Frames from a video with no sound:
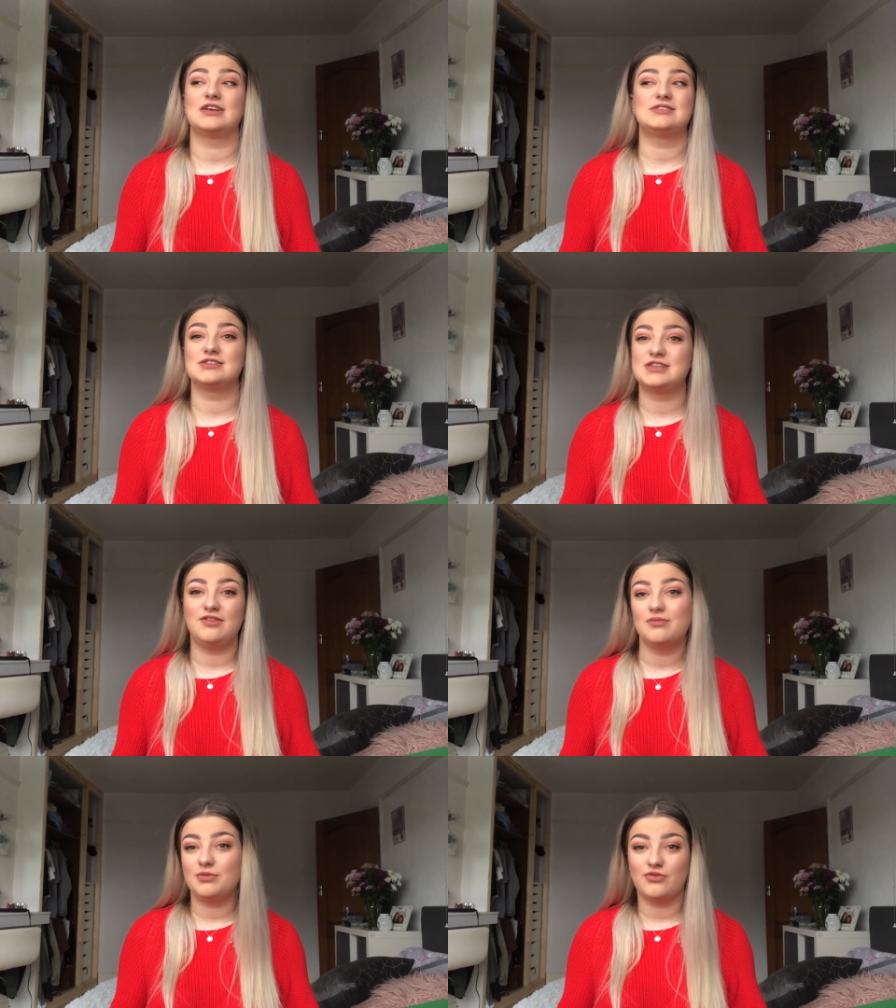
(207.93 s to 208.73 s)
like since
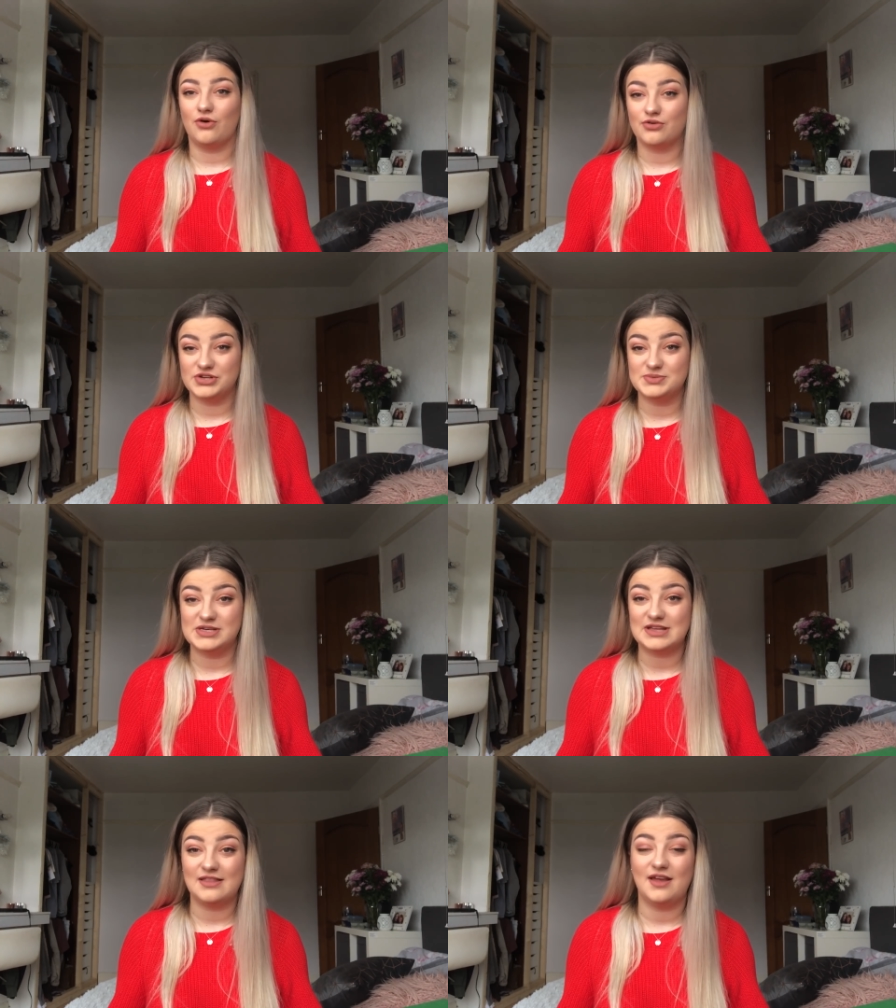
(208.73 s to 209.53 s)
even before
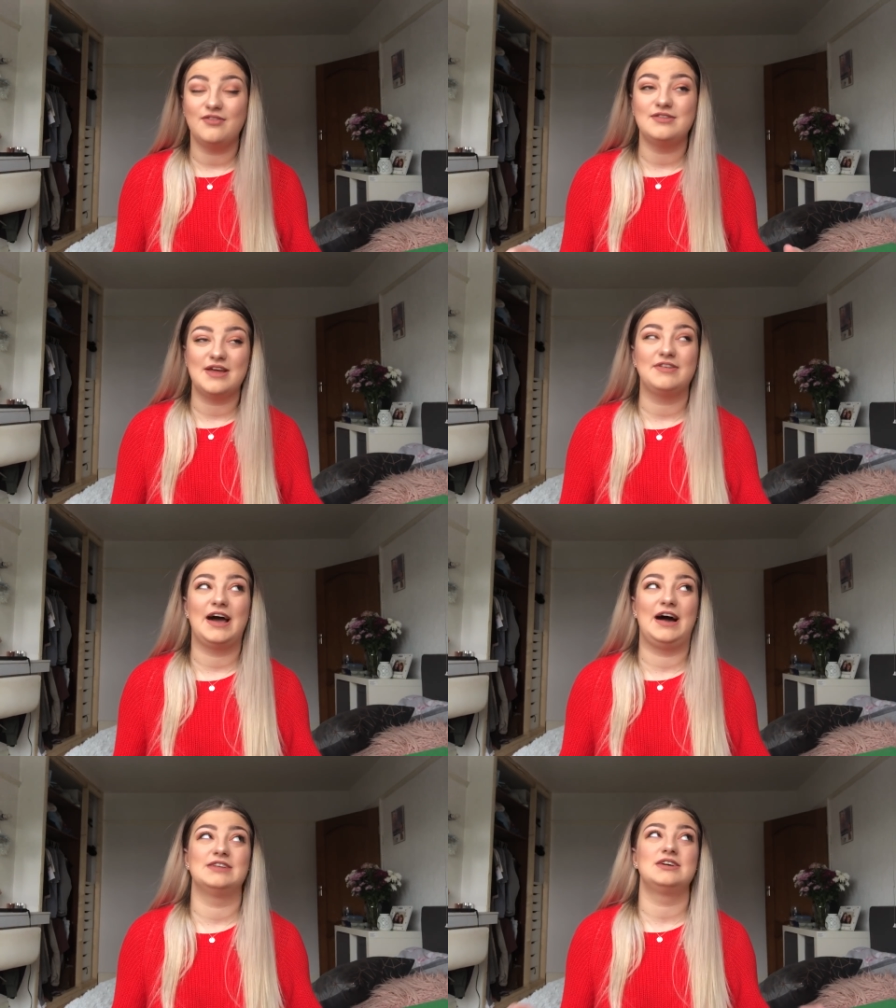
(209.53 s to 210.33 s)
Christmas, and they've never
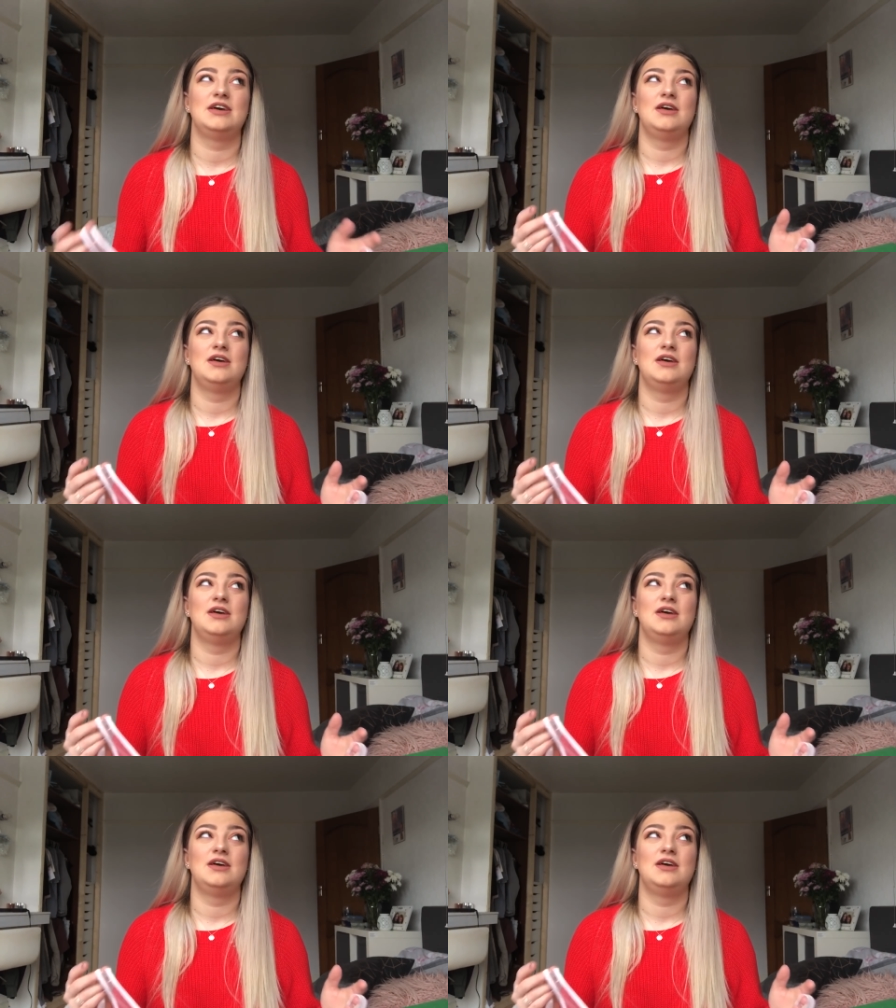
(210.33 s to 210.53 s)
had